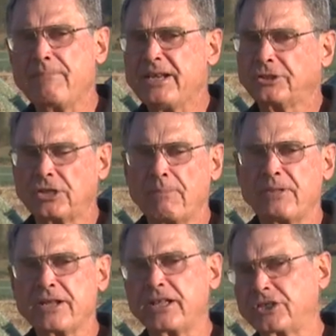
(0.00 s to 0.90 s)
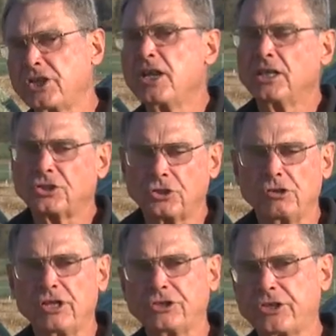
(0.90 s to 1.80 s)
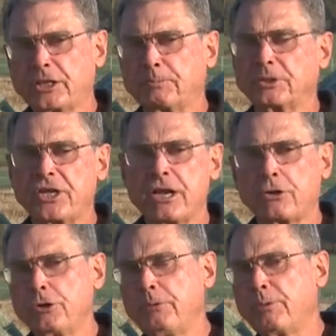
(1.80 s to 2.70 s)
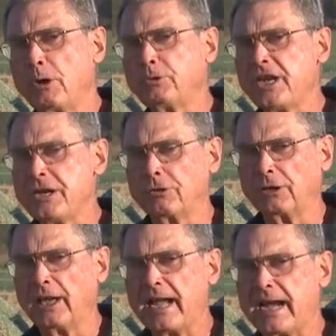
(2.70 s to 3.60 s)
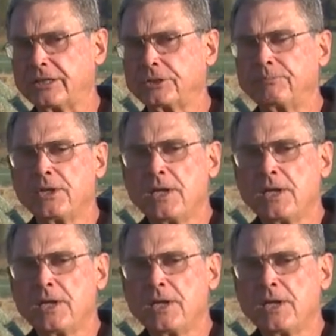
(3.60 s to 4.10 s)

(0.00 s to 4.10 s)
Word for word: I mean something that's certainly 6% crude protein or less,